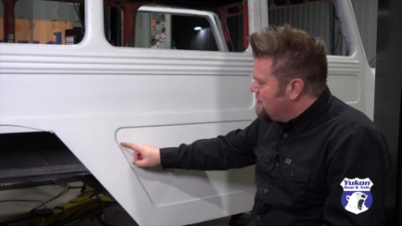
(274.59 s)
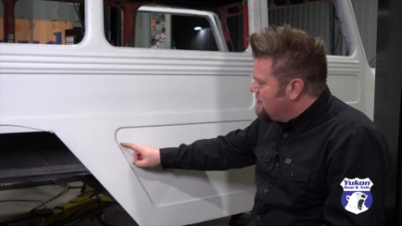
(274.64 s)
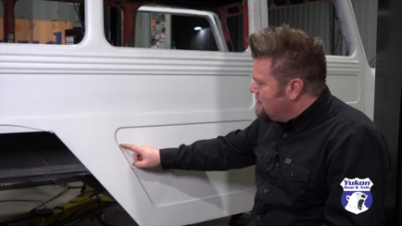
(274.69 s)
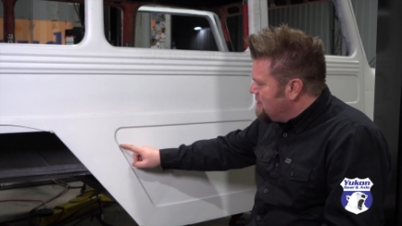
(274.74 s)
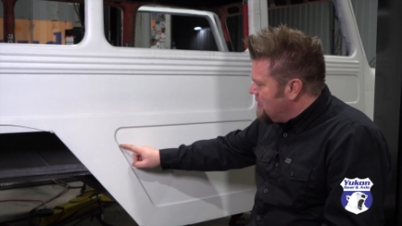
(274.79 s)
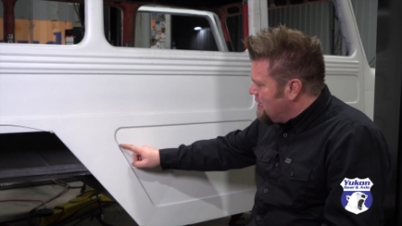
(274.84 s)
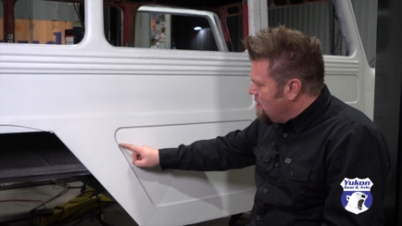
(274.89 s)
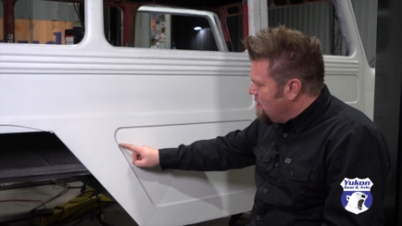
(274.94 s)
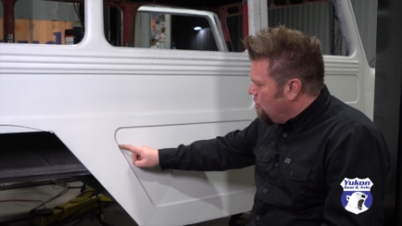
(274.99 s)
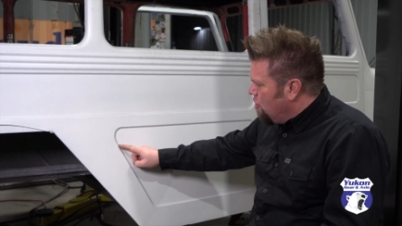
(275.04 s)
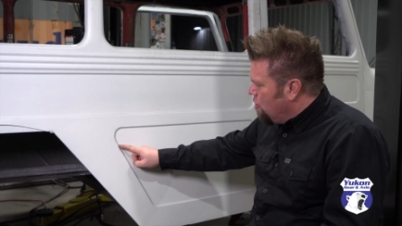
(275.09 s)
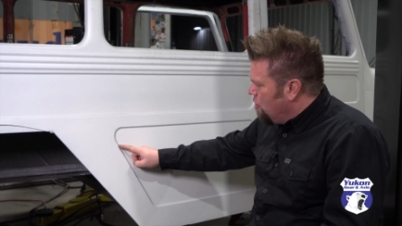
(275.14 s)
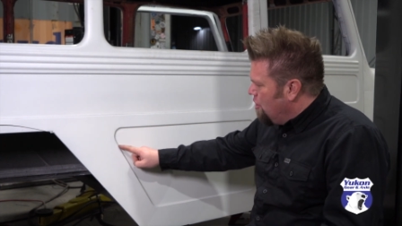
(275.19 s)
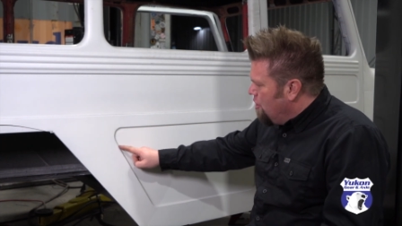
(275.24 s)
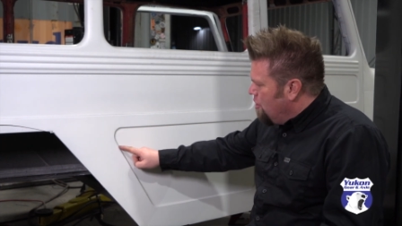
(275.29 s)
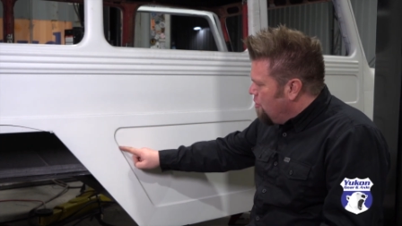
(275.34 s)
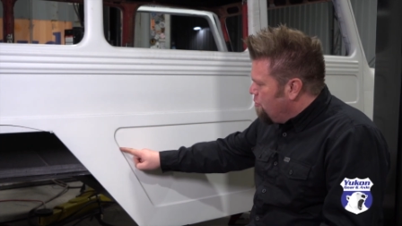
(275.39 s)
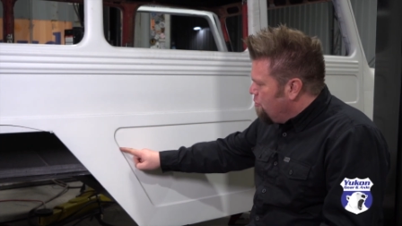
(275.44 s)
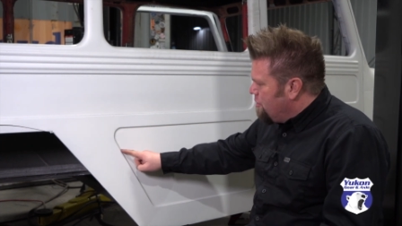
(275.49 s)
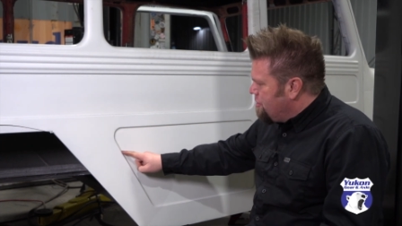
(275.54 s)
deal
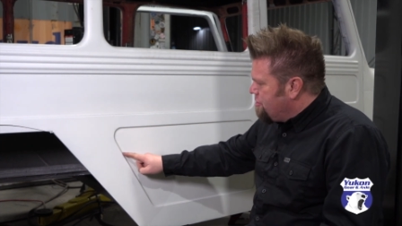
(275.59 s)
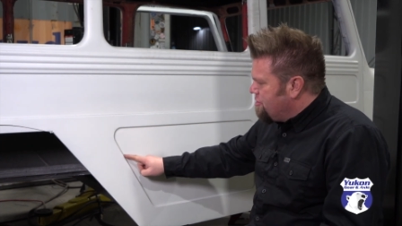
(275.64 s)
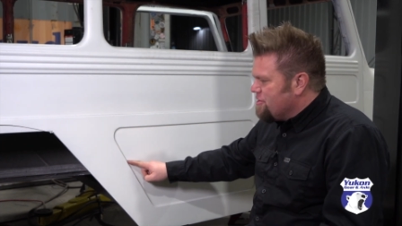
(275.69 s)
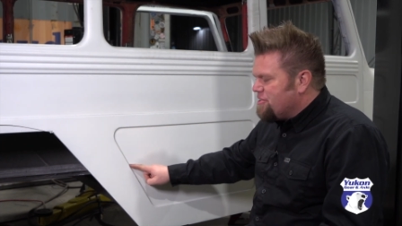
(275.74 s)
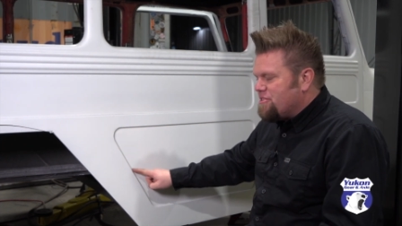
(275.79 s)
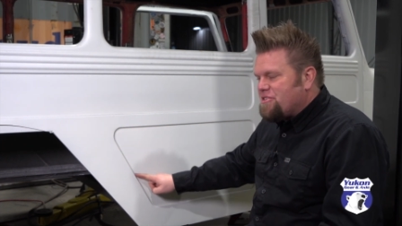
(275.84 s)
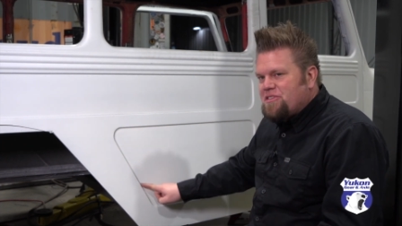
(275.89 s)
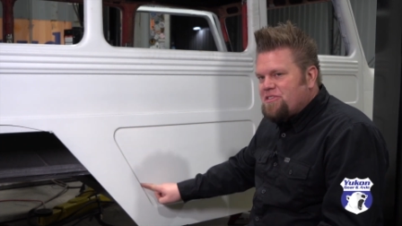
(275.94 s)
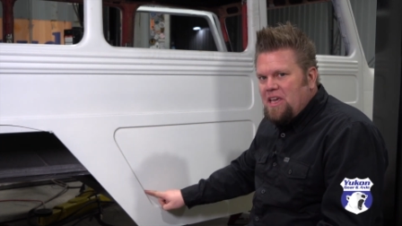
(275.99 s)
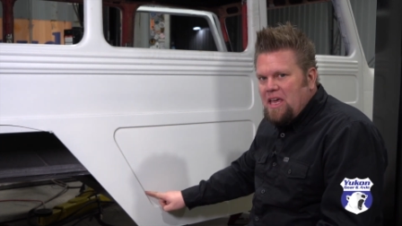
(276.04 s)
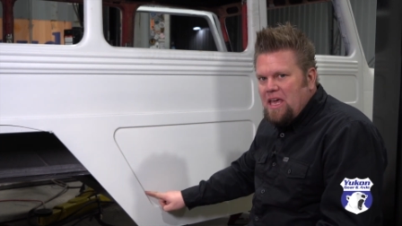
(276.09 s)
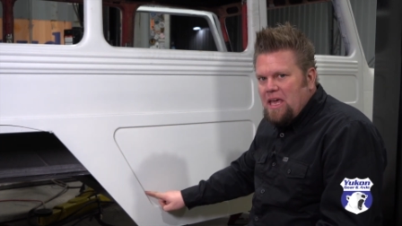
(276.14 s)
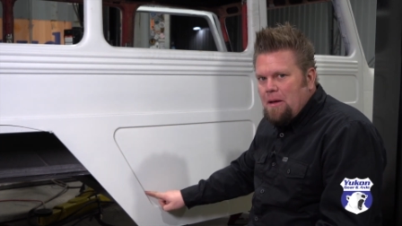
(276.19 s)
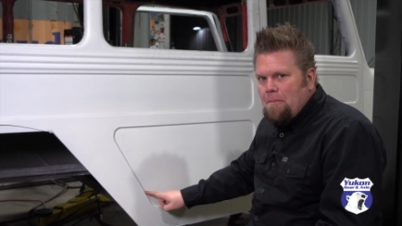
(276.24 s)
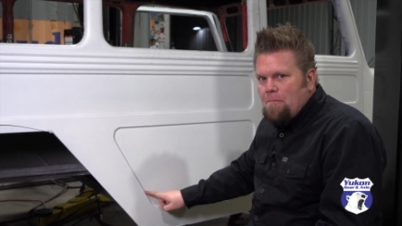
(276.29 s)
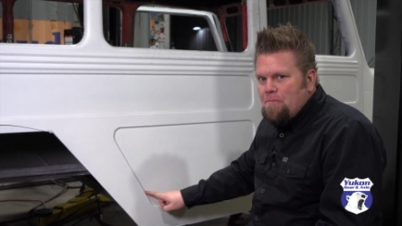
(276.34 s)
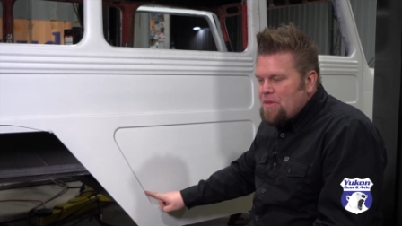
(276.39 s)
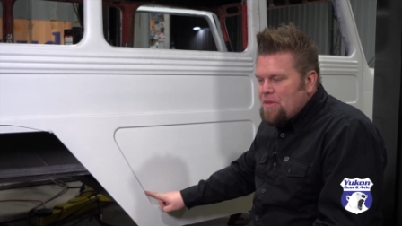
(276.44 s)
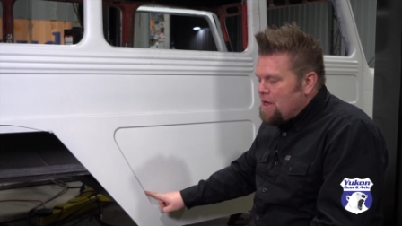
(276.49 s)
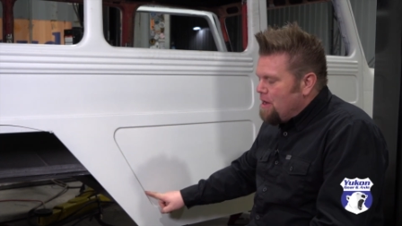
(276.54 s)
with the
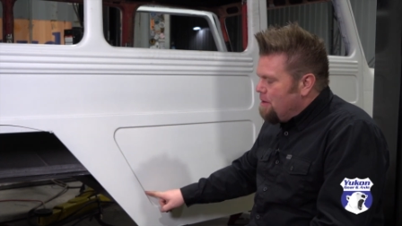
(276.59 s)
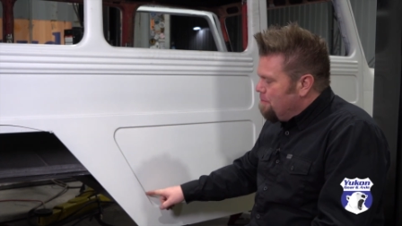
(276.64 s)
seam